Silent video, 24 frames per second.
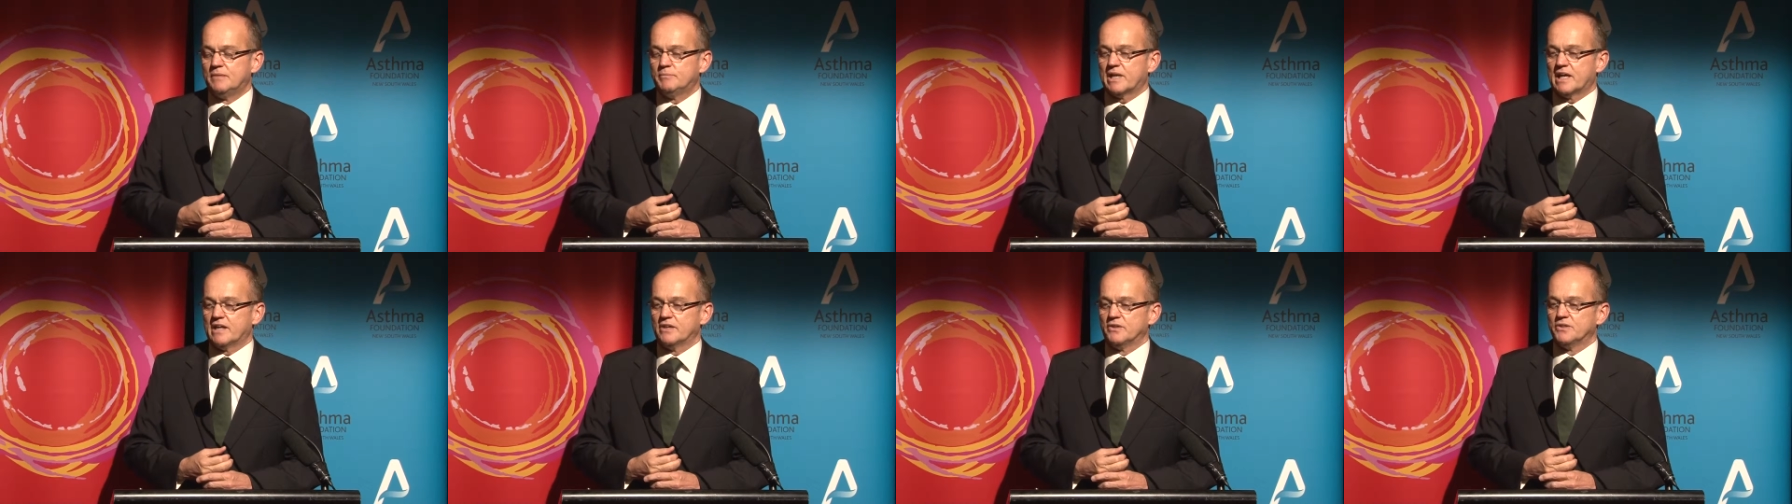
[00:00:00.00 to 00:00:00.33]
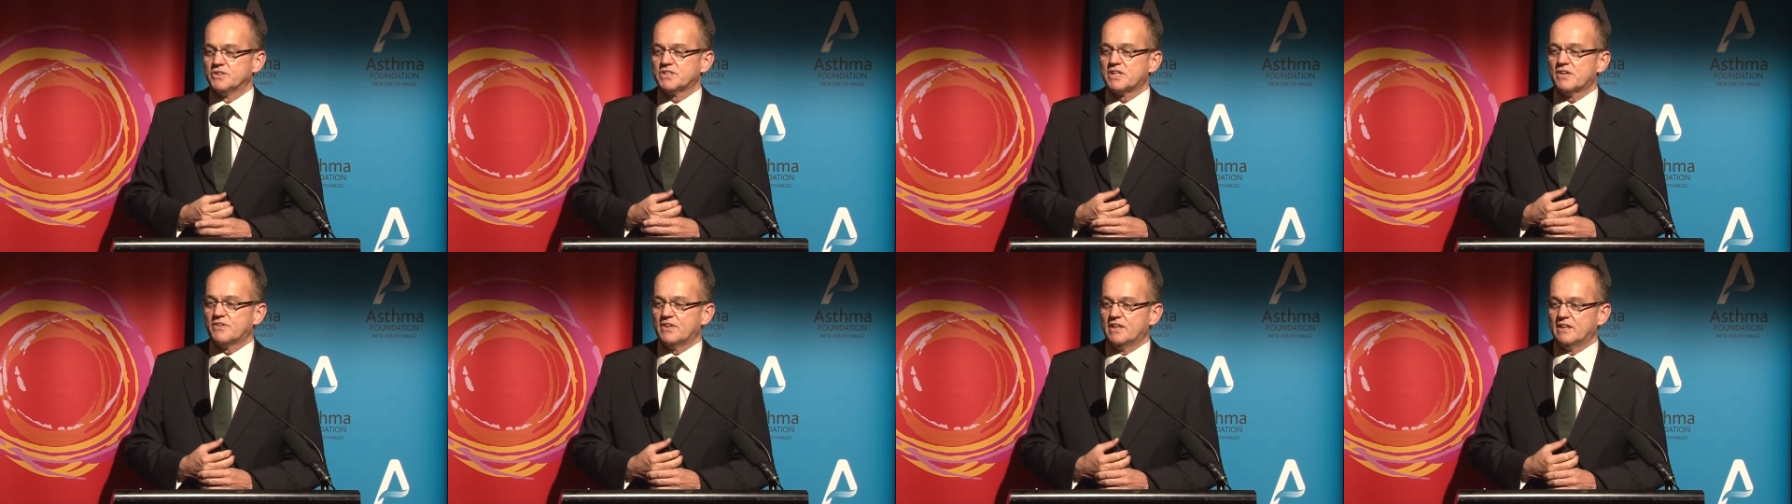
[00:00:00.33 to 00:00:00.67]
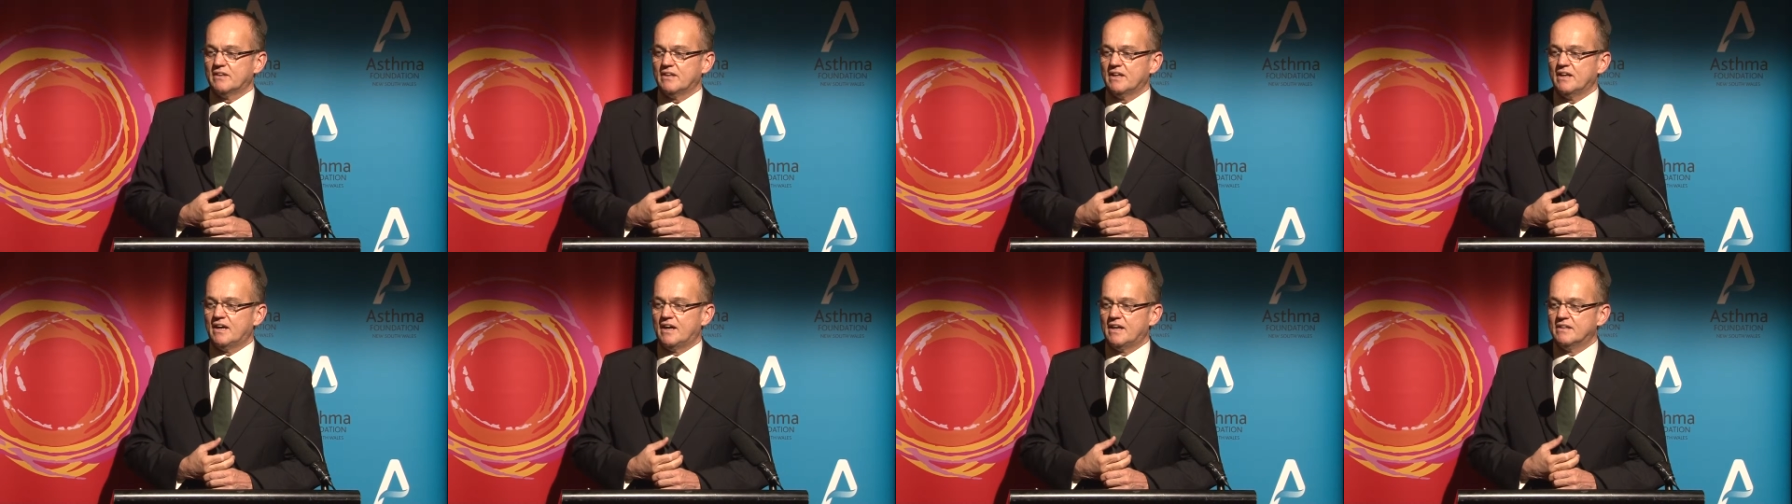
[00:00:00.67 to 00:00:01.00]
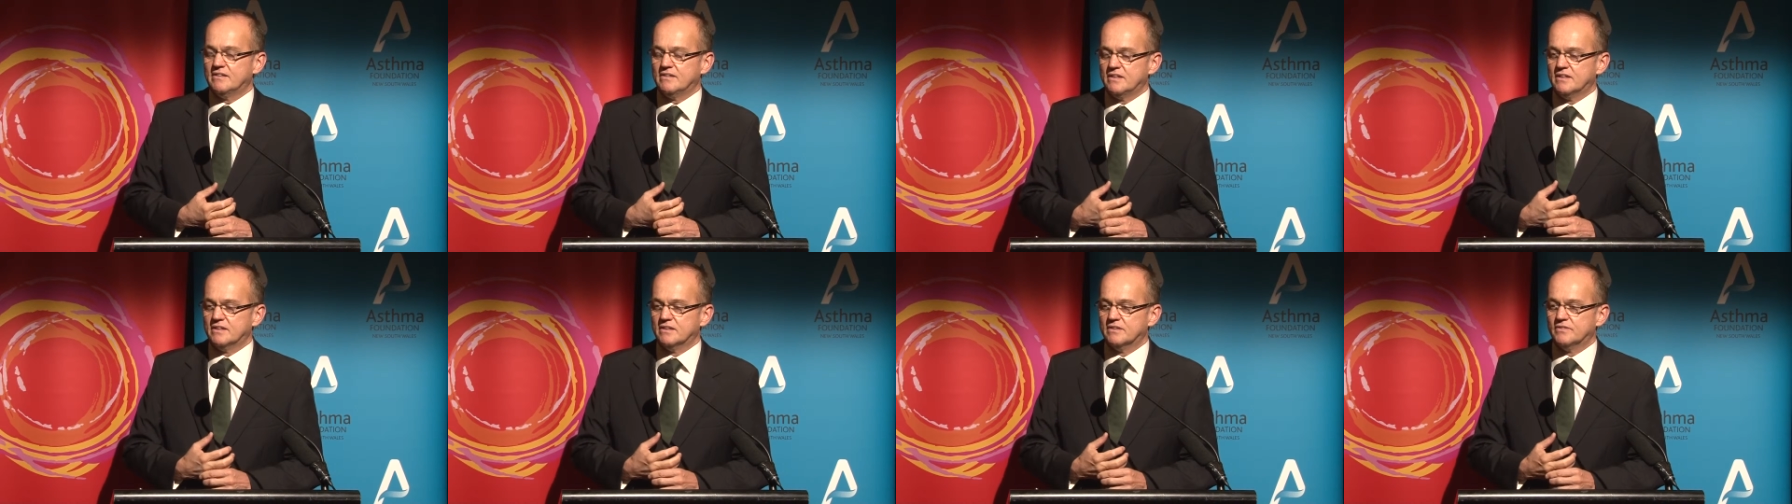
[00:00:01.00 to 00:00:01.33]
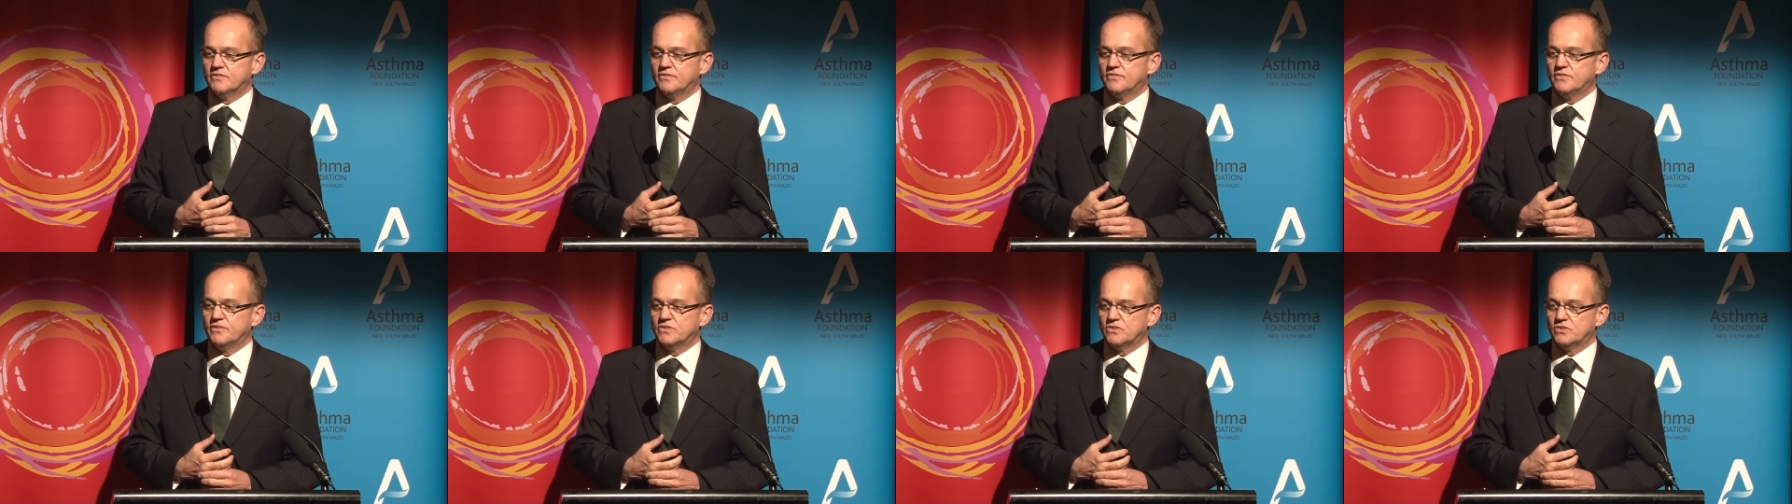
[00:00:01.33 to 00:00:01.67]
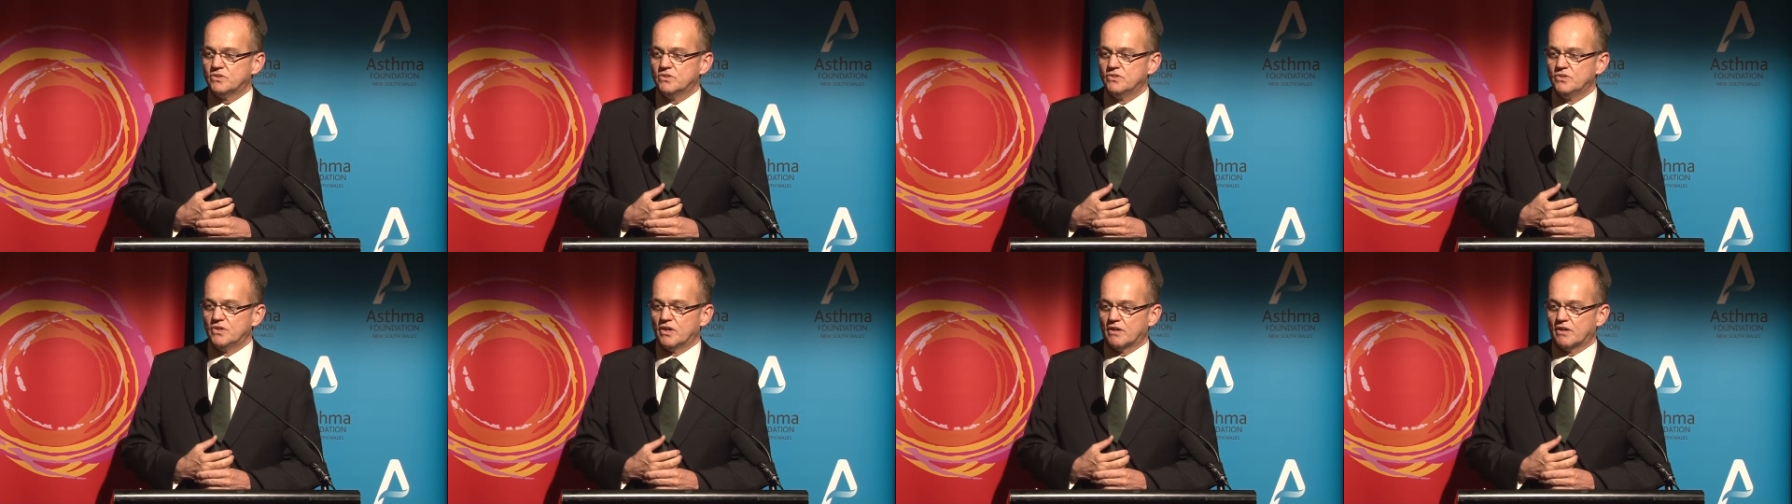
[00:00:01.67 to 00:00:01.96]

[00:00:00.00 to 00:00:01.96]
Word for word: But I also think the idea of two